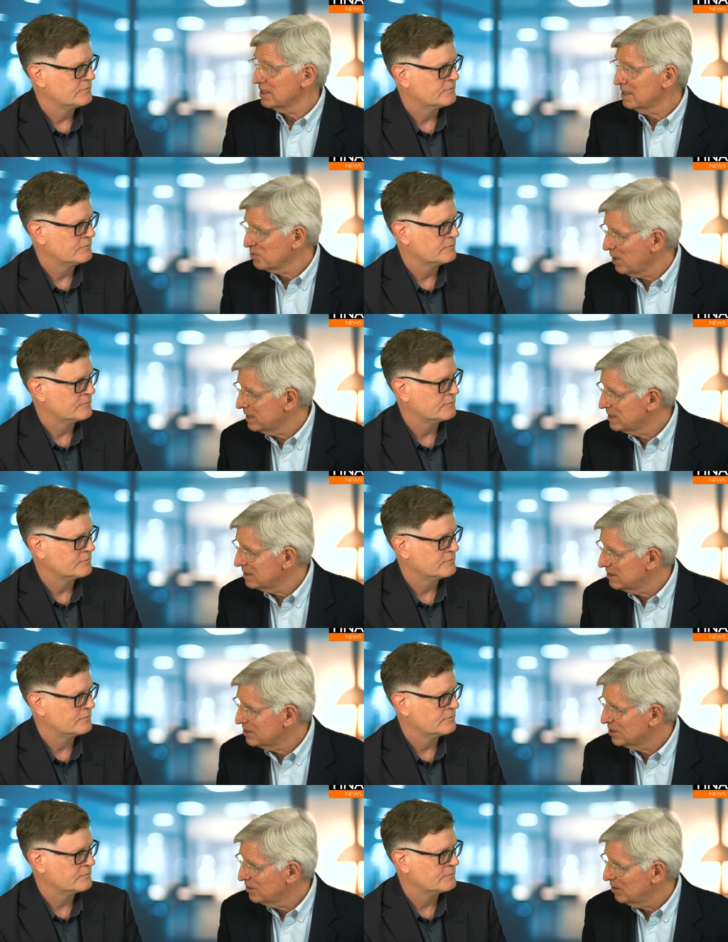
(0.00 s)
Speaker 1: he's waited
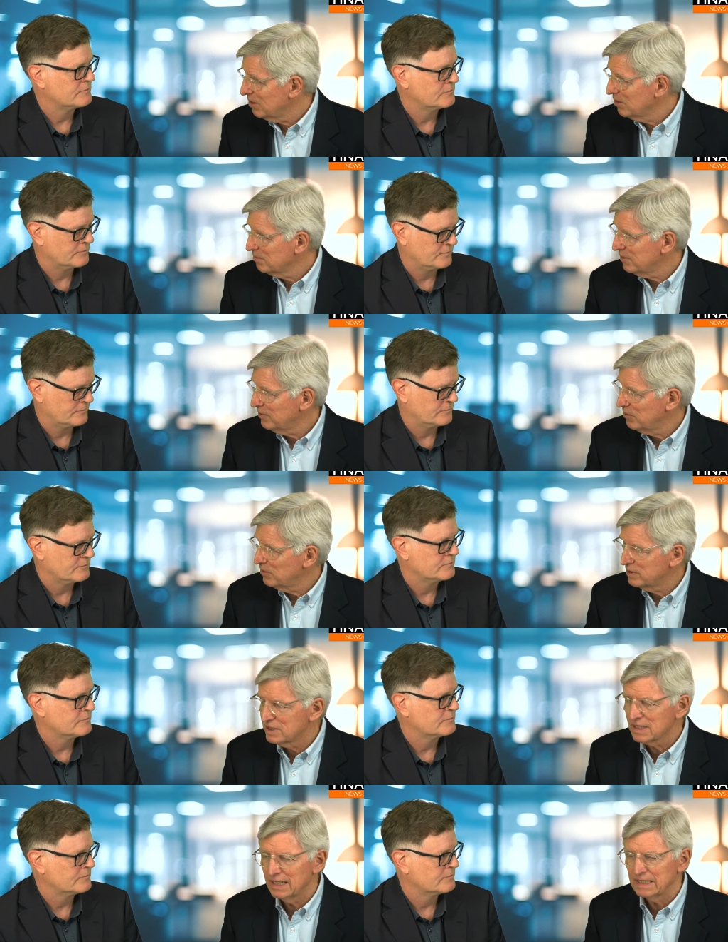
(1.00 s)
too long before it's
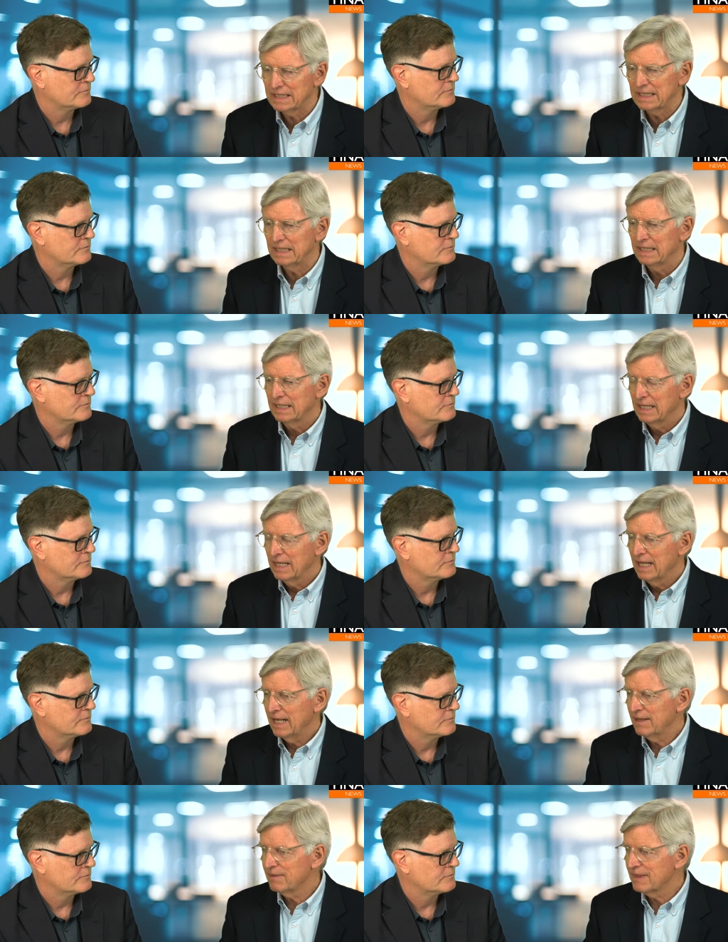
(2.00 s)
cutting,
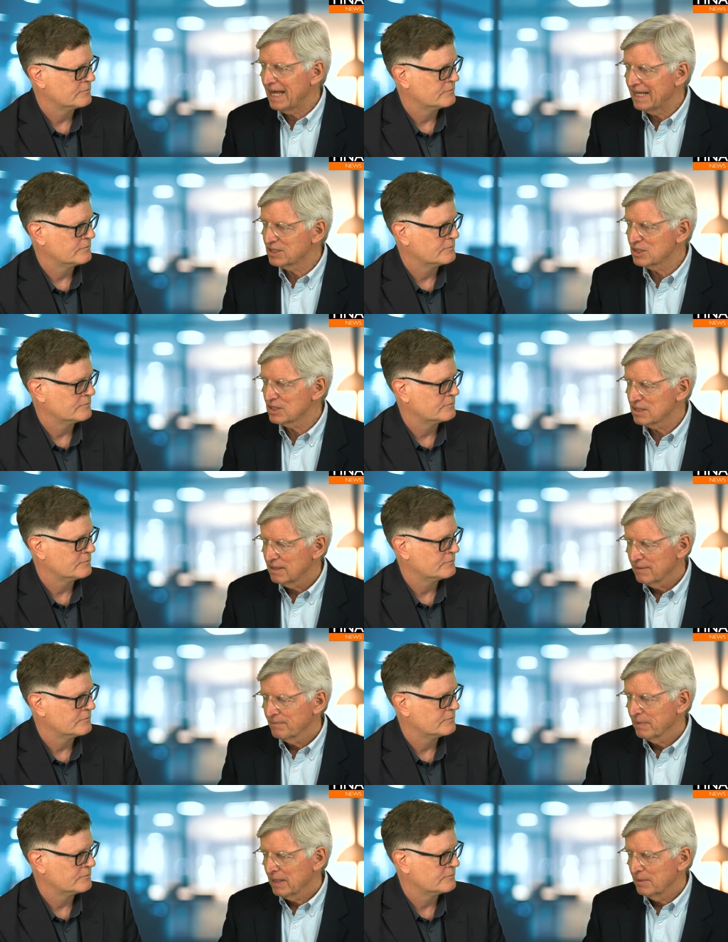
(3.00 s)
and that's
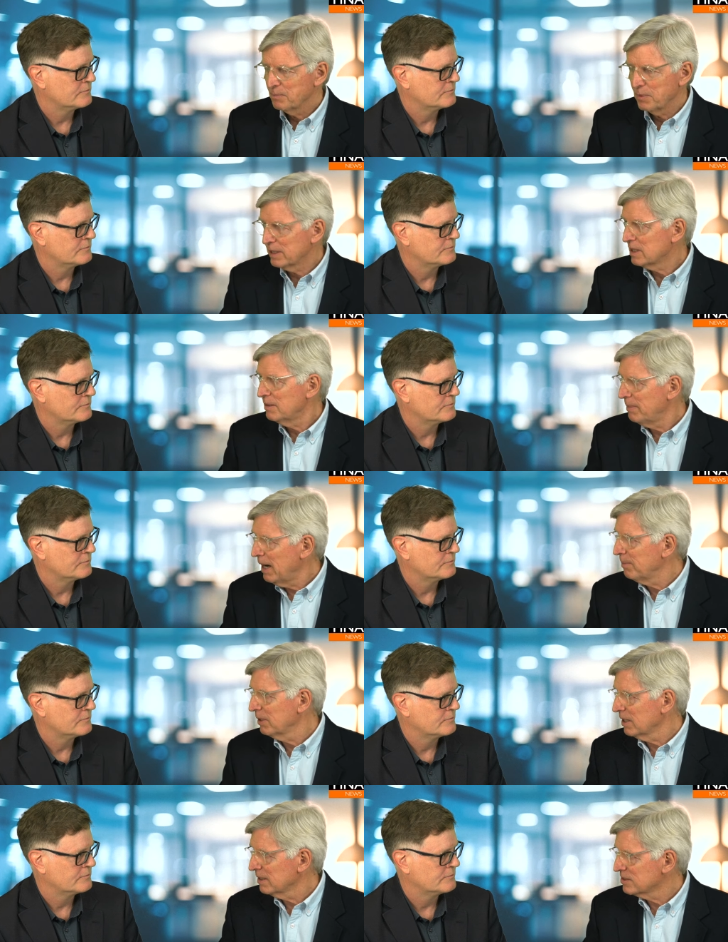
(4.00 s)
pricked the
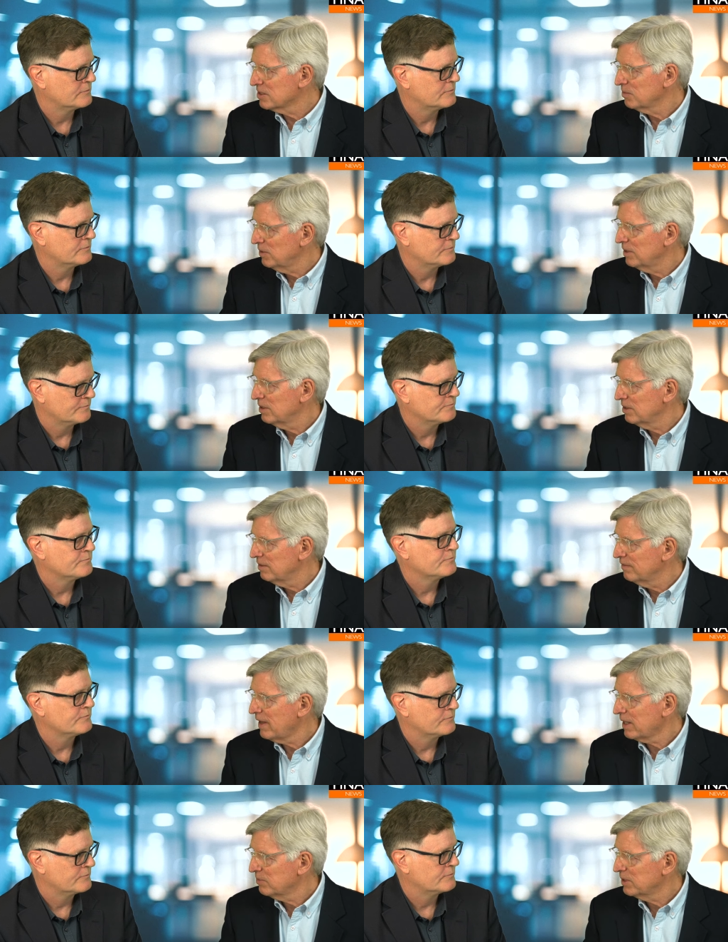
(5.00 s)
bubble, as it were, of
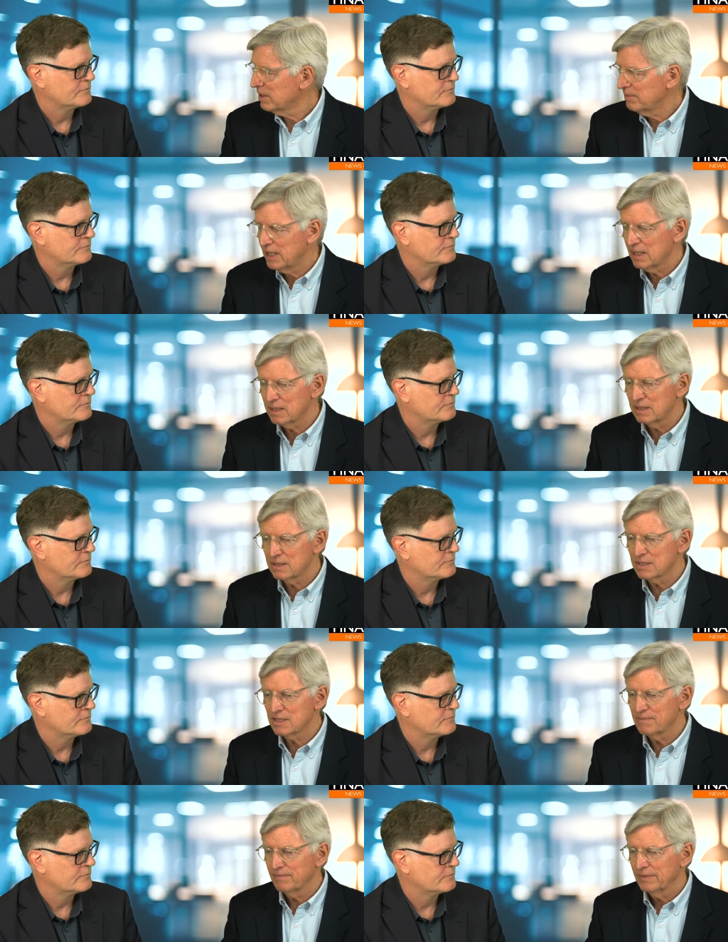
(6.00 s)
equity markets.
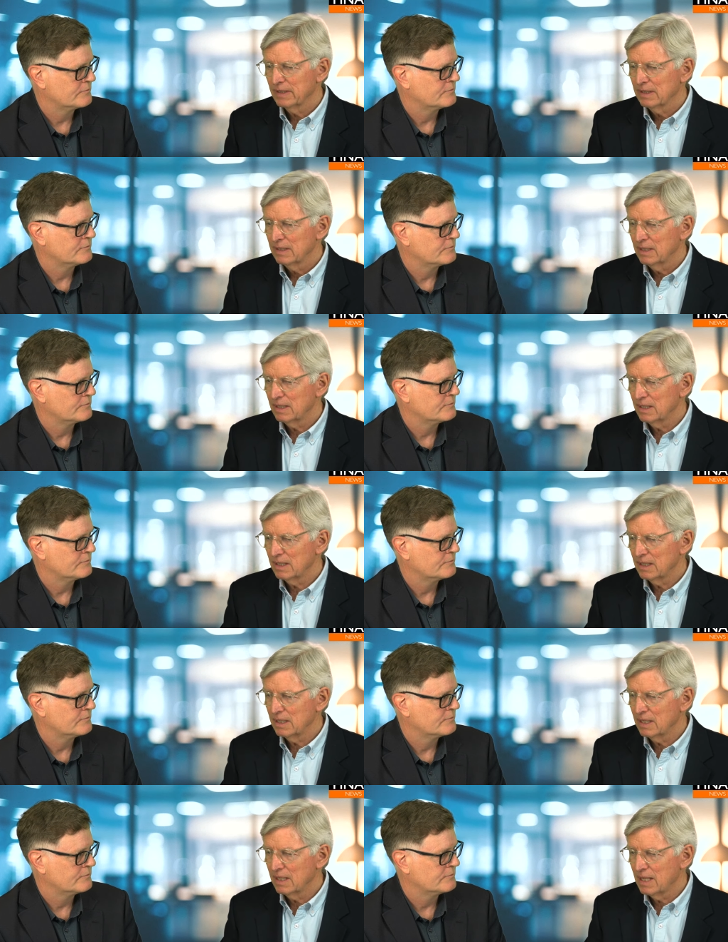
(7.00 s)
Uh,
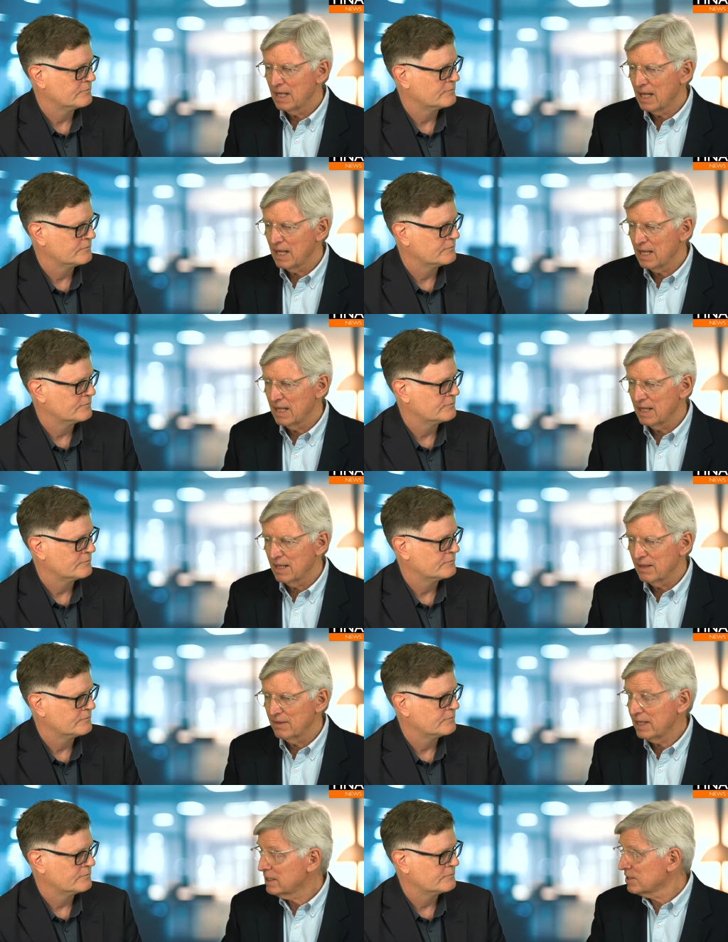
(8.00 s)

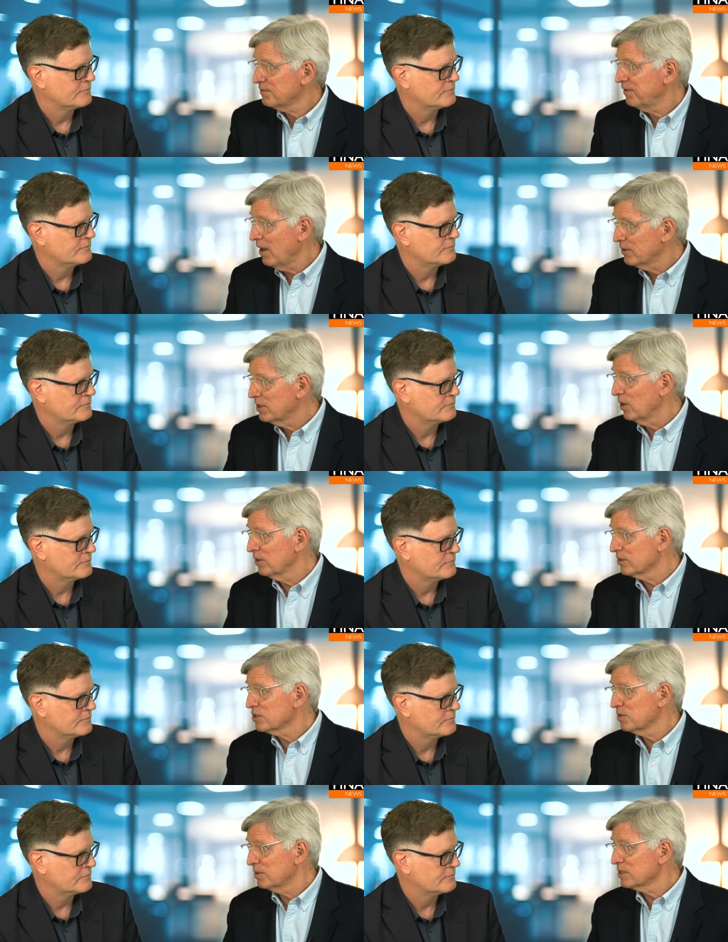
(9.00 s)
that's flowed on
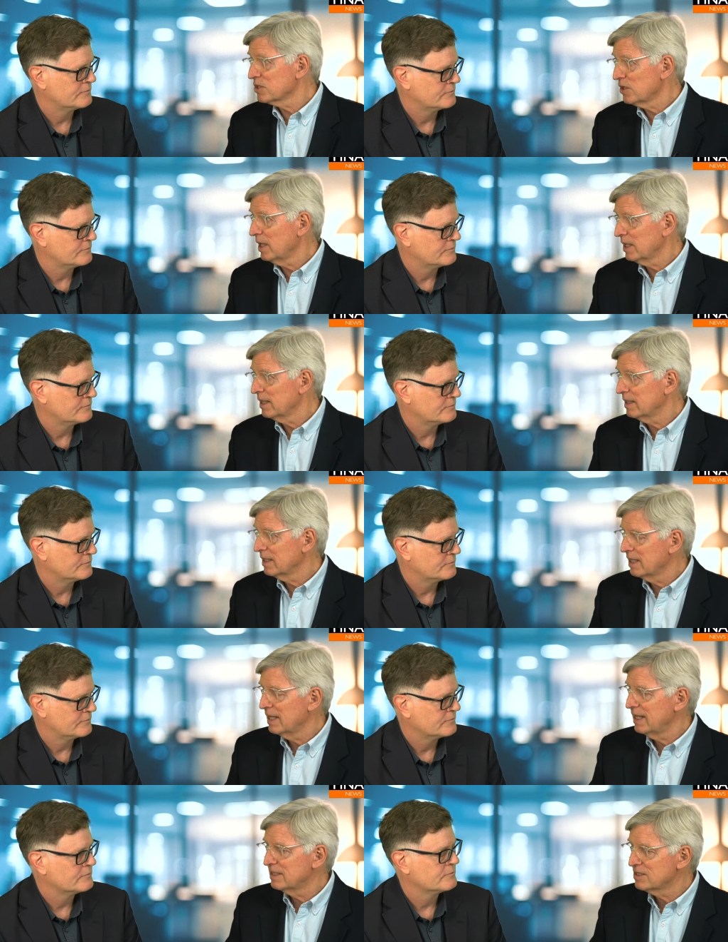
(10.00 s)
to Australia.
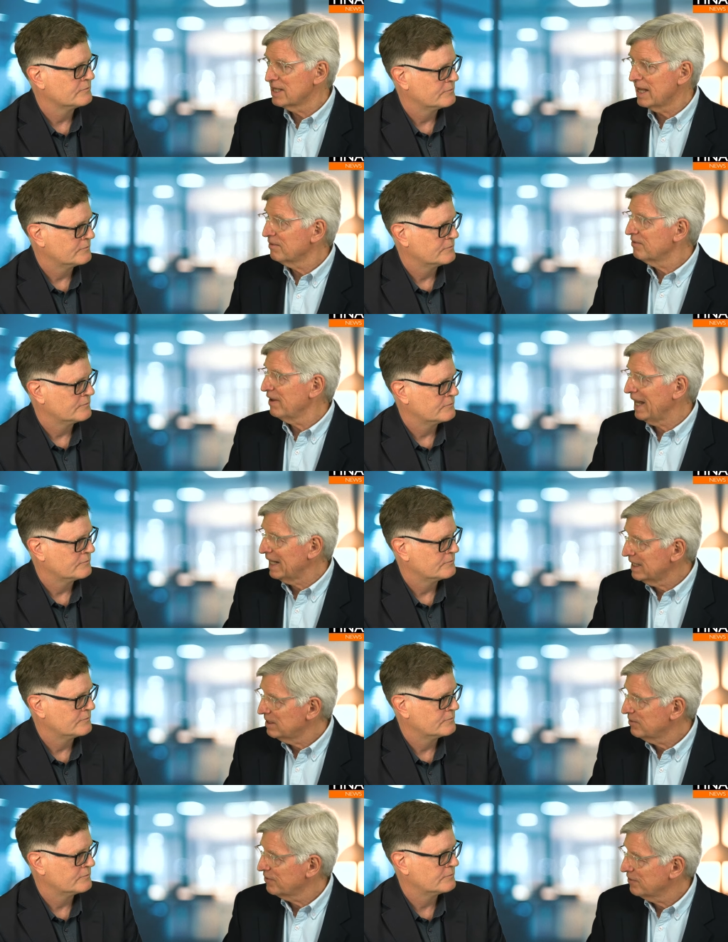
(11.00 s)
Is that
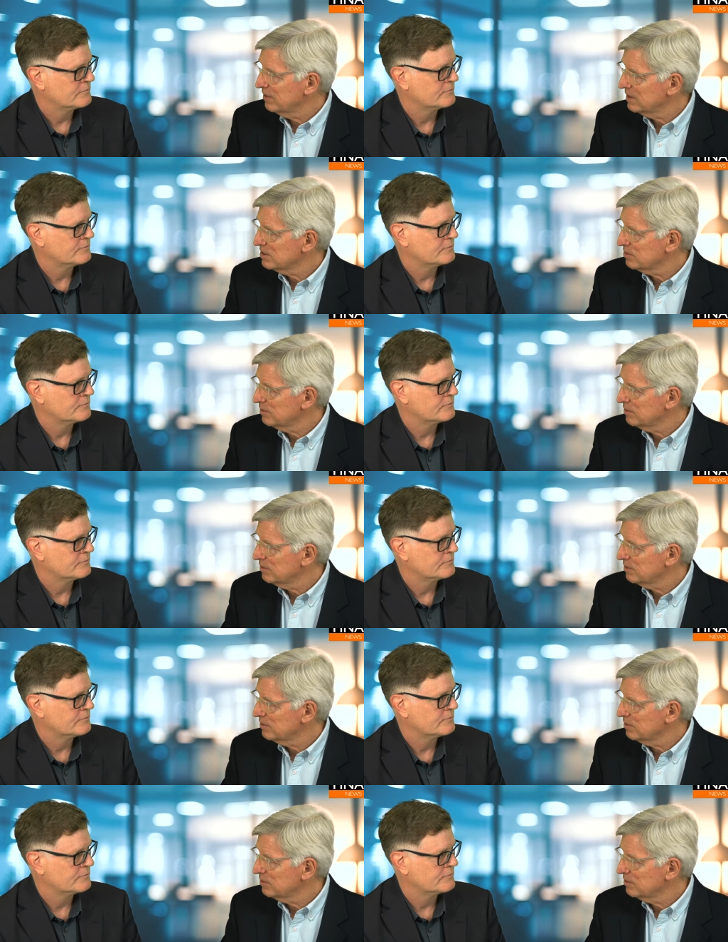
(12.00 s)
valid for it to